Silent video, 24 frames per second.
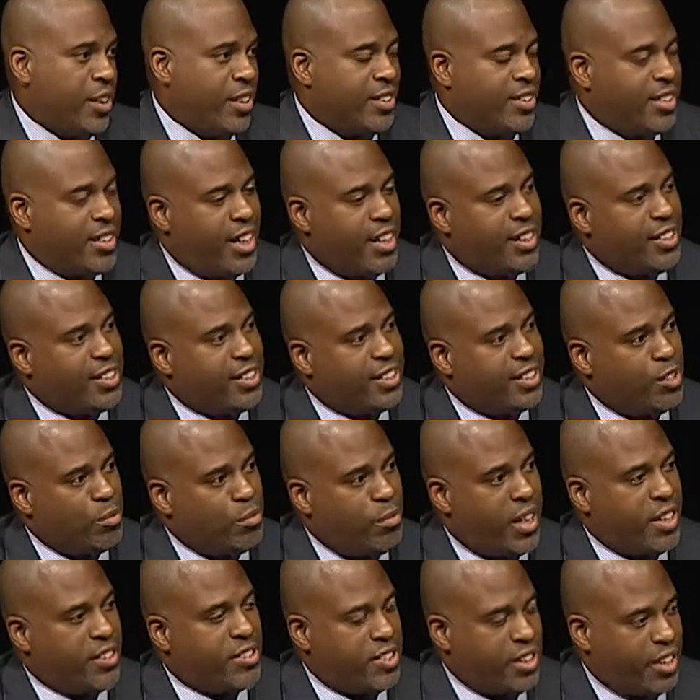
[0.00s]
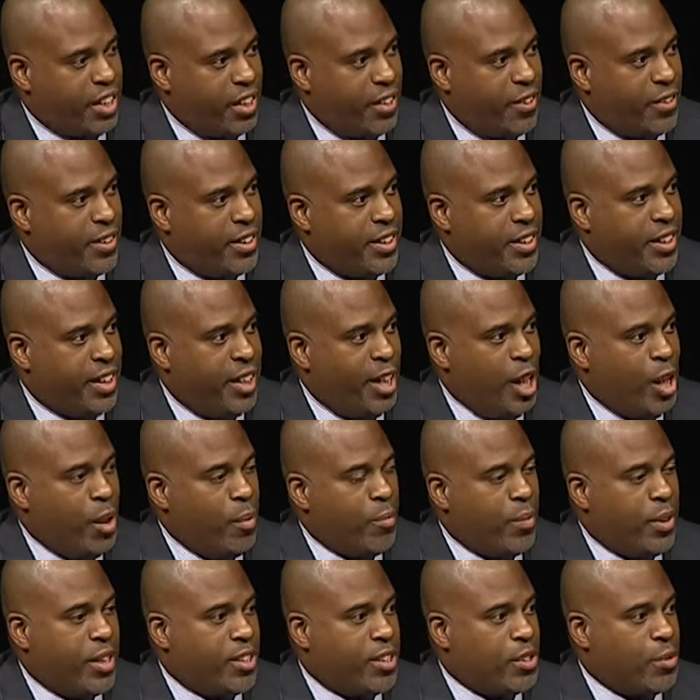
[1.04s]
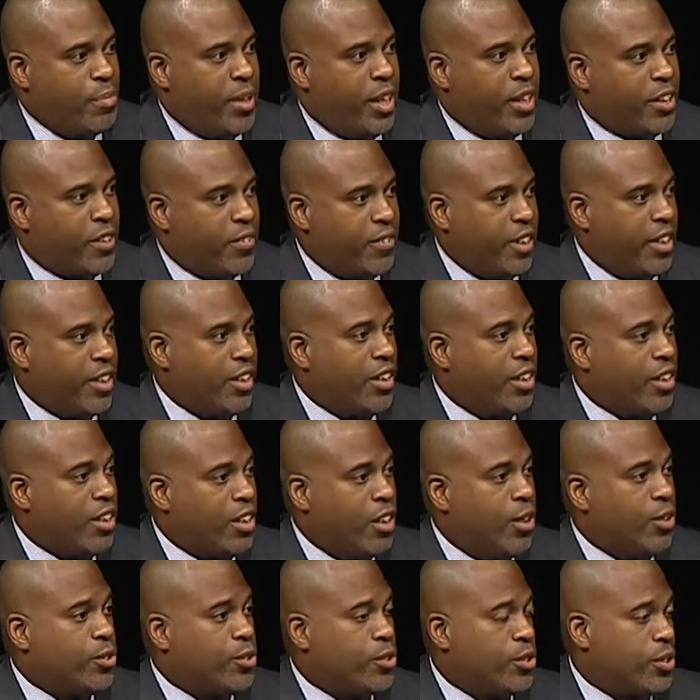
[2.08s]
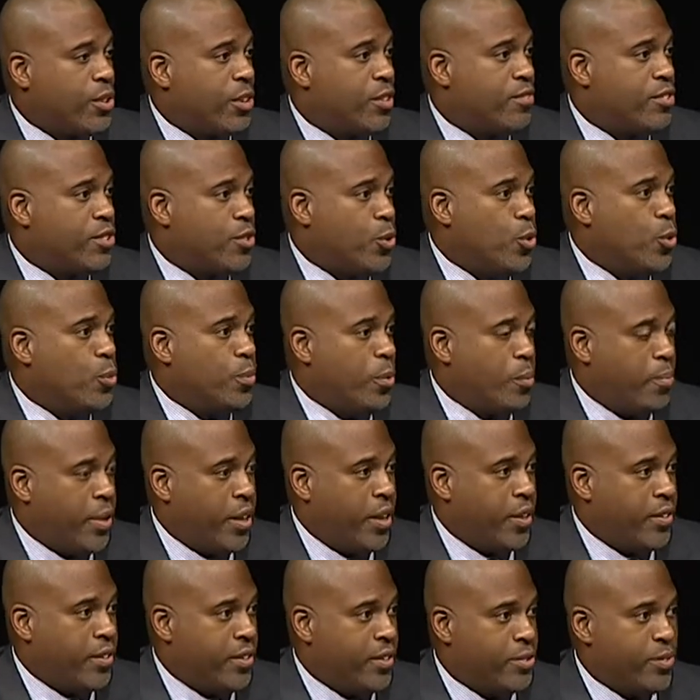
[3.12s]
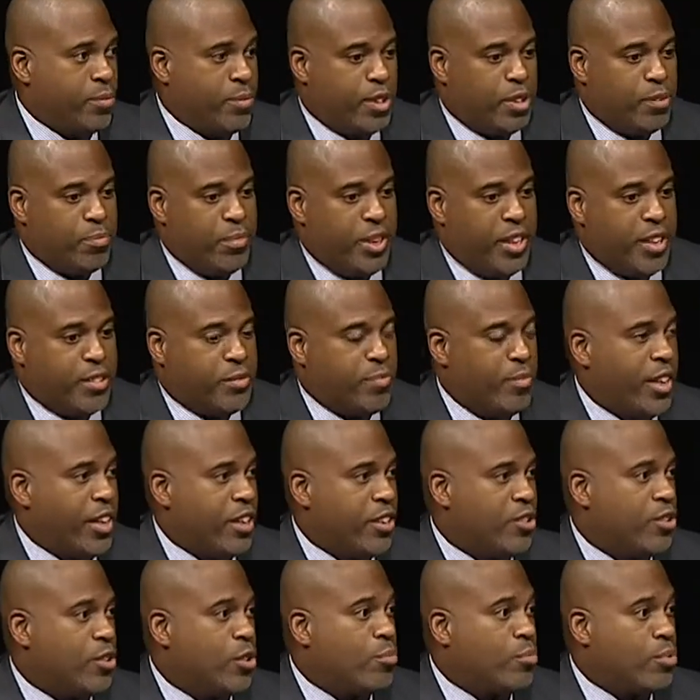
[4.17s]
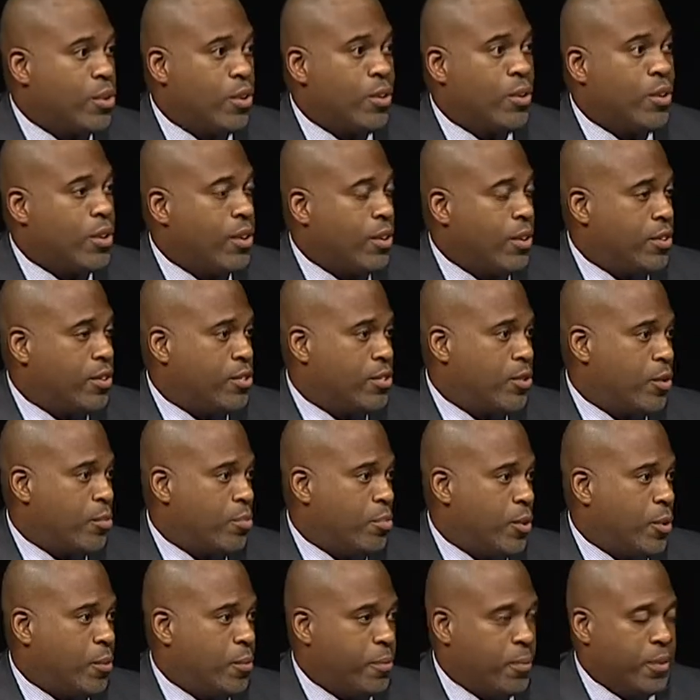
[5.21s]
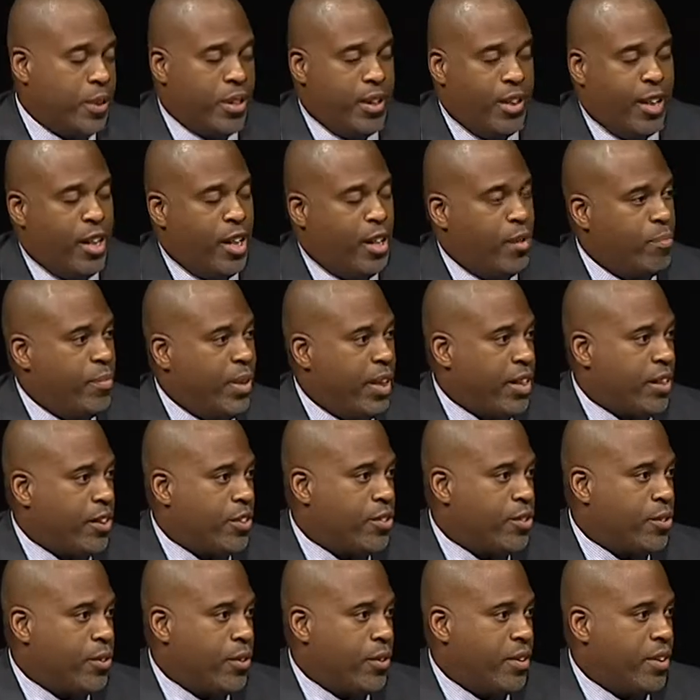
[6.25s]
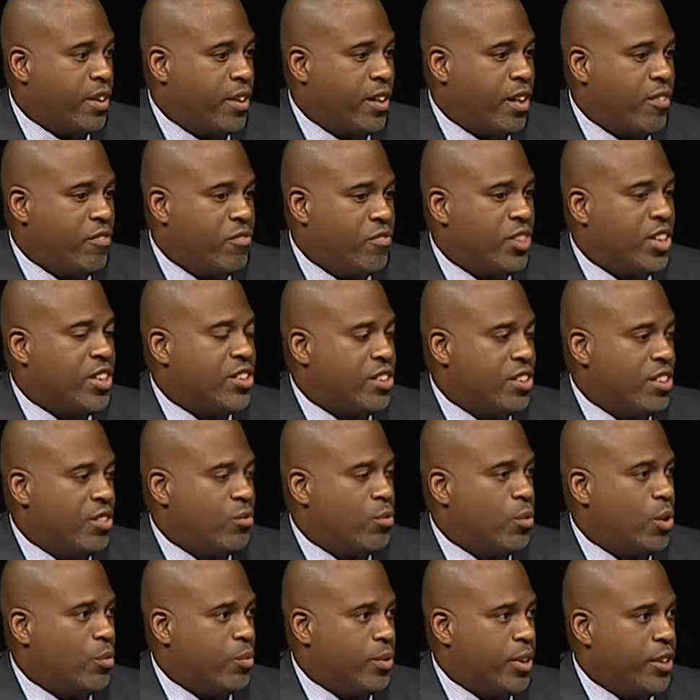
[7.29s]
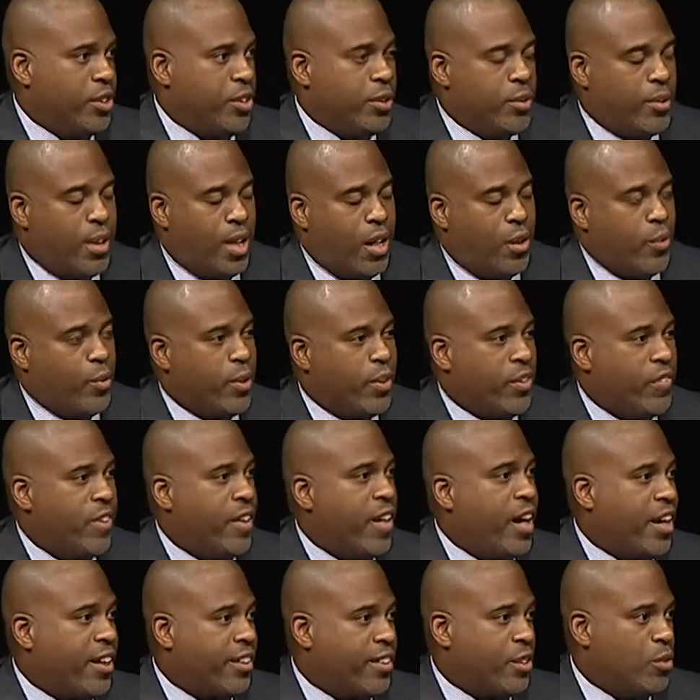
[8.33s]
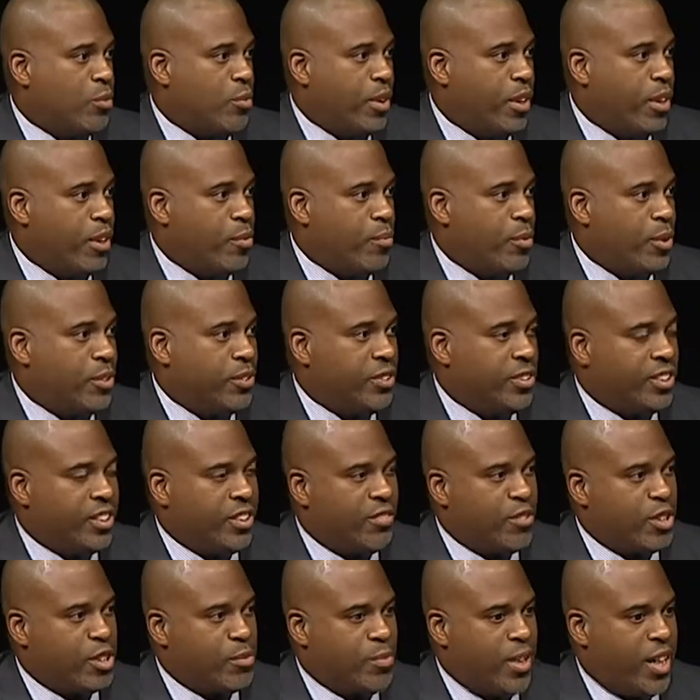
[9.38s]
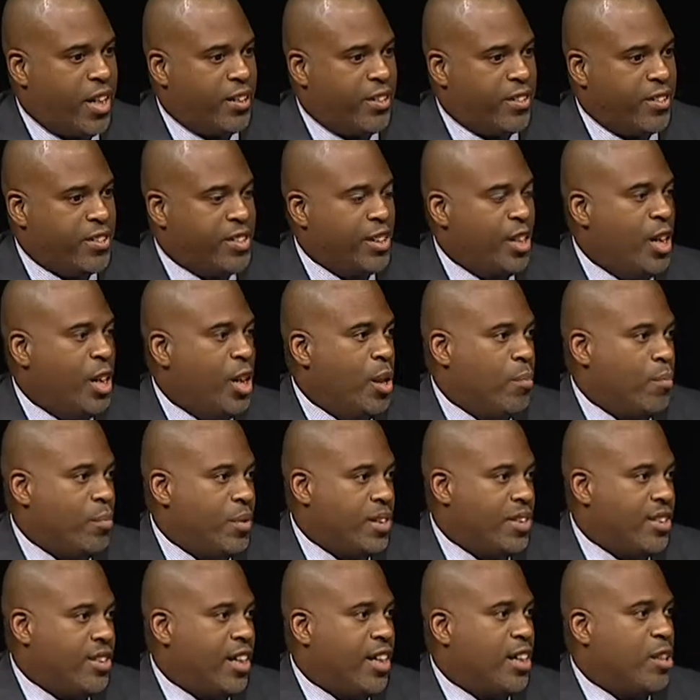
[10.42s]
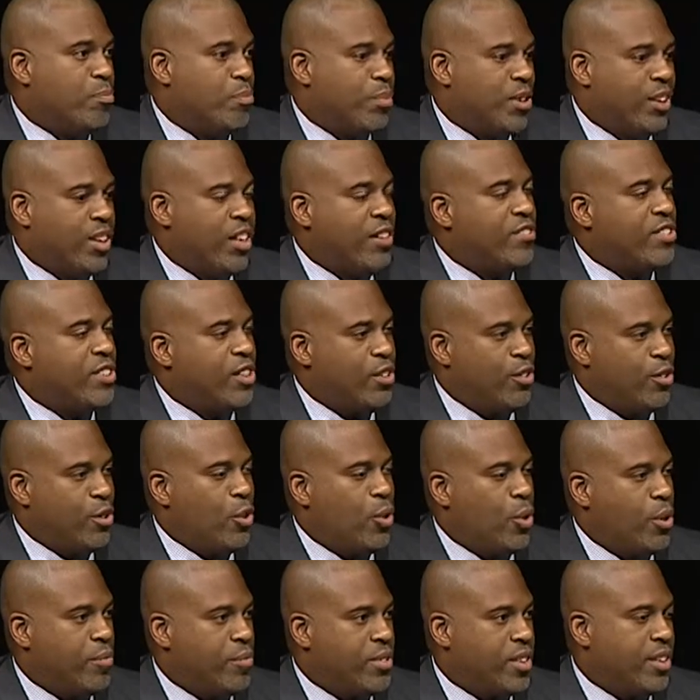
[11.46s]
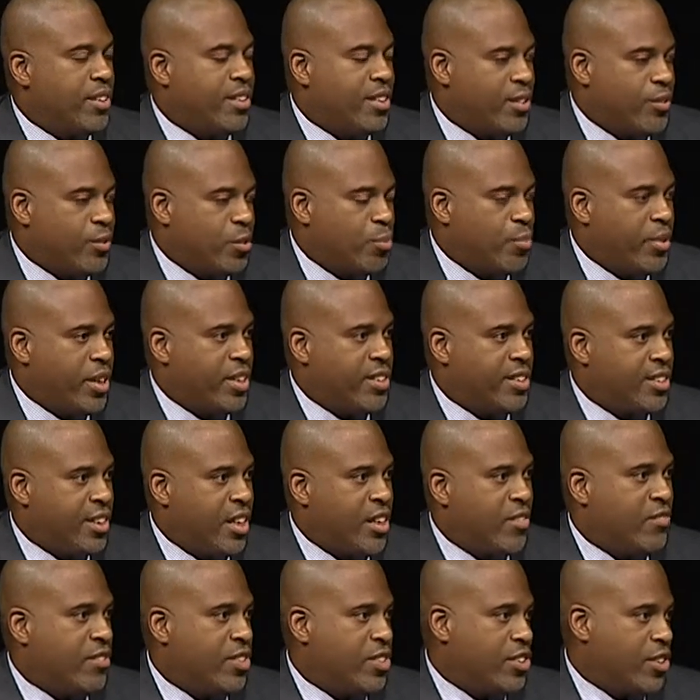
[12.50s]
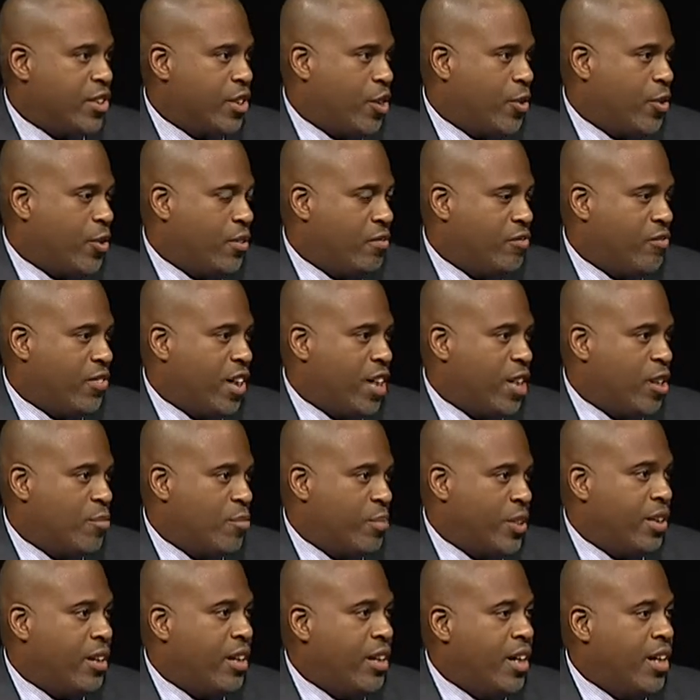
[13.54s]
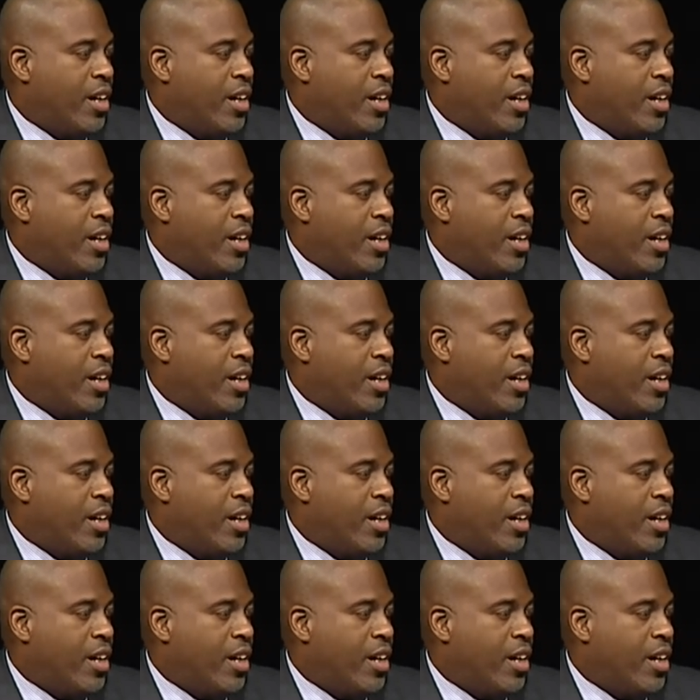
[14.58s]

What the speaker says: It's not just about security, but it's about creating a culture of school preparedness, which means making sure protocols are appropriate, making sure that our vision of what we do, how we are interacting with our emergency responders, but setting beliefs and norms that this will be a safe and secure environment.